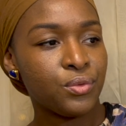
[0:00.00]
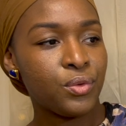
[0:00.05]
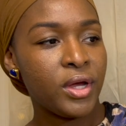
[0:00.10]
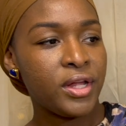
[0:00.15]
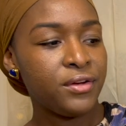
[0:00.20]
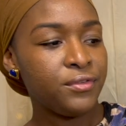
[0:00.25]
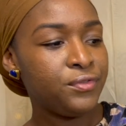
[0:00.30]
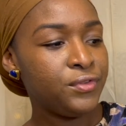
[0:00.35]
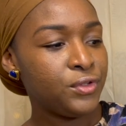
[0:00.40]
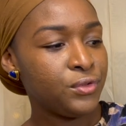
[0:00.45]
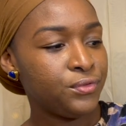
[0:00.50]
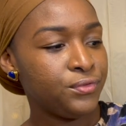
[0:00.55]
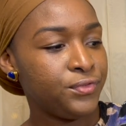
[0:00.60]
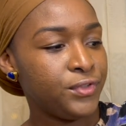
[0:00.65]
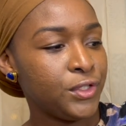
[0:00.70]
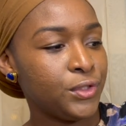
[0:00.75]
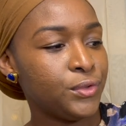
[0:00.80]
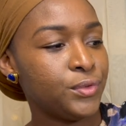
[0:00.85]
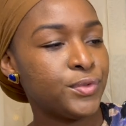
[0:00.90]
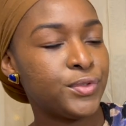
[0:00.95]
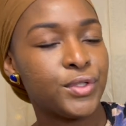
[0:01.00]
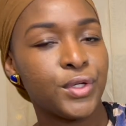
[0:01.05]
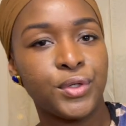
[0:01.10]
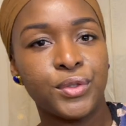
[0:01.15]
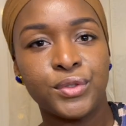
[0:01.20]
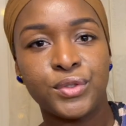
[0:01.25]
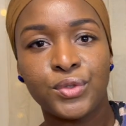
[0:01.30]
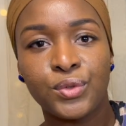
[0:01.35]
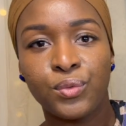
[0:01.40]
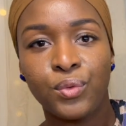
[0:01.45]
quite a few views, so
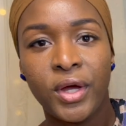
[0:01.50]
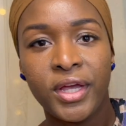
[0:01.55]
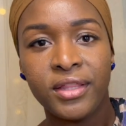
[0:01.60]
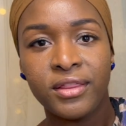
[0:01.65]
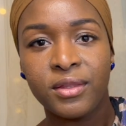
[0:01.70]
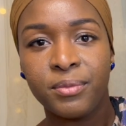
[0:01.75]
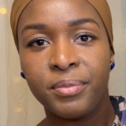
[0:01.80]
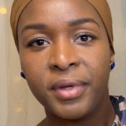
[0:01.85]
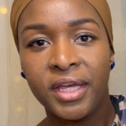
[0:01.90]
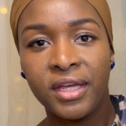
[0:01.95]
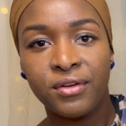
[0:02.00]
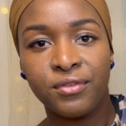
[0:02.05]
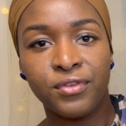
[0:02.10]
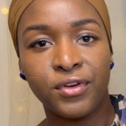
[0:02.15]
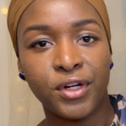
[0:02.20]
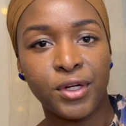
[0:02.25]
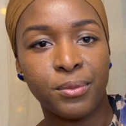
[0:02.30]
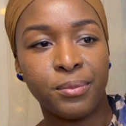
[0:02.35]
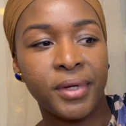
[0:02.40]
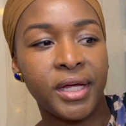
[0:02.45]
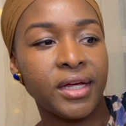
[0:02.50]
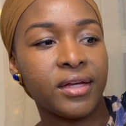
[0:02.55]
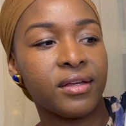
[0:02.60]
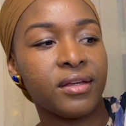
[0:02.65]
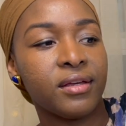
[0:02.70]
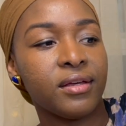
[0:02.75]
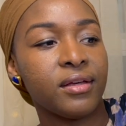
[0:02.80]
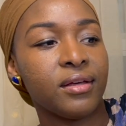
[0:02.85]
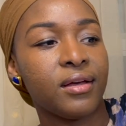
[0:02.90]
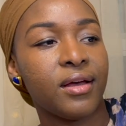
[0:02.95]
it's quite the bang for your buck.
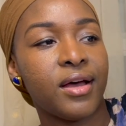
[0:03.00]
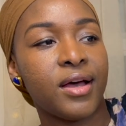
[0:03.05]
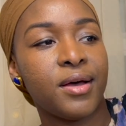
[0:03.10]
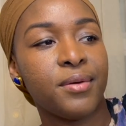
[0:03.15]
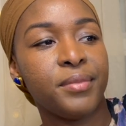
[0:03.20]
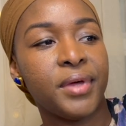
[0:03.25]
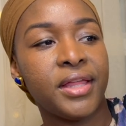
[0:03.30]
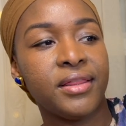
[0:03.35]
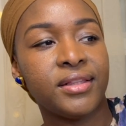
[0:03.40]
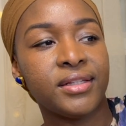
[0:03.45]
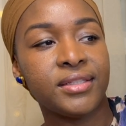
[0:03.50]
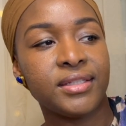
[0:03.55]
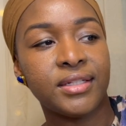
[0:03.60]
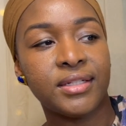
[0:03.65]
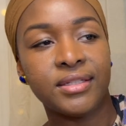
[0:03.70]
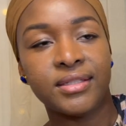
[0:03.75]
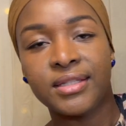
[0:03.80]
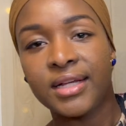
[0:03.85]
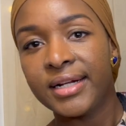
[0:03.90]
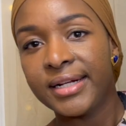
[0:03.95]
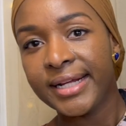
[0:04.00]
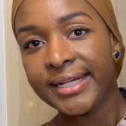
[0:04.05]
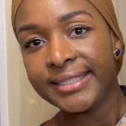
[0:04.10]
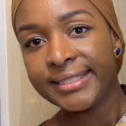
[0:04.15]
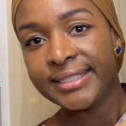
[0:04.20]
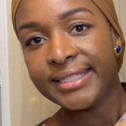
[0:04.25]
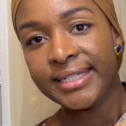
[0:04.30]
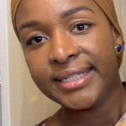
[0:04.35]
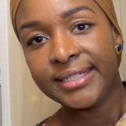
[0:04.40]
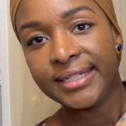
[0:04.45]
And this is a
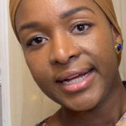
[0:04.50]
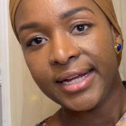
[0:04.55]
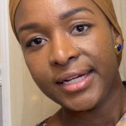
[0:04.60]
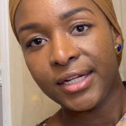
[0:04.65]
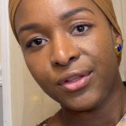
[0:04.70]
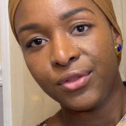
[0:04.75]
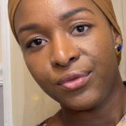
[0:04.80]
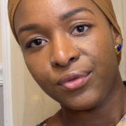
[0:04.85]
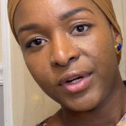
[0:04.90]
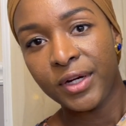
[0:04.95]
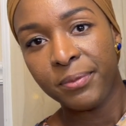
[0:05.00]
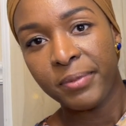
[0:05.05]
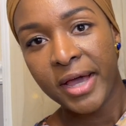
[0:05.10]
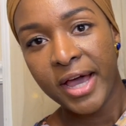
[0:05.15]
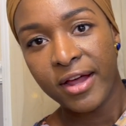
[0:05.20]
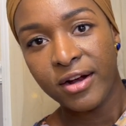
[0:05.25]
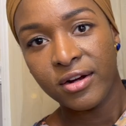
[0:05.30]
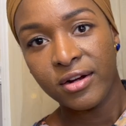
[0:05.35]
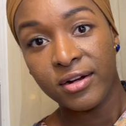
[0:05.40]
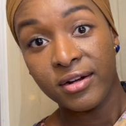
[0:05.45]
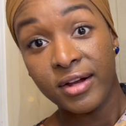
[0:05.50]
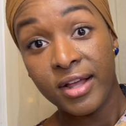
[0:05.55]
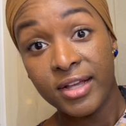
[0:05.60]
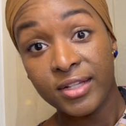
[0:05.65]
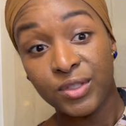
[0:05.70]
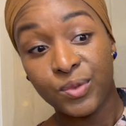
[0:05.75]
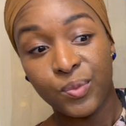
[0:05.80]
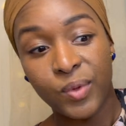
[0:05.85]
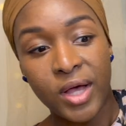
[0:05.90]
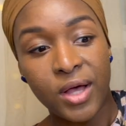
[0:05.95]
1993 pattern
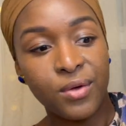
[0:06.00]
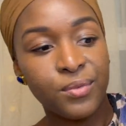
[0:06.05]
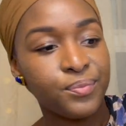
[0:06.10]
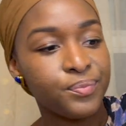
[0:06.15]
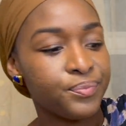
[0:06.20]
as well.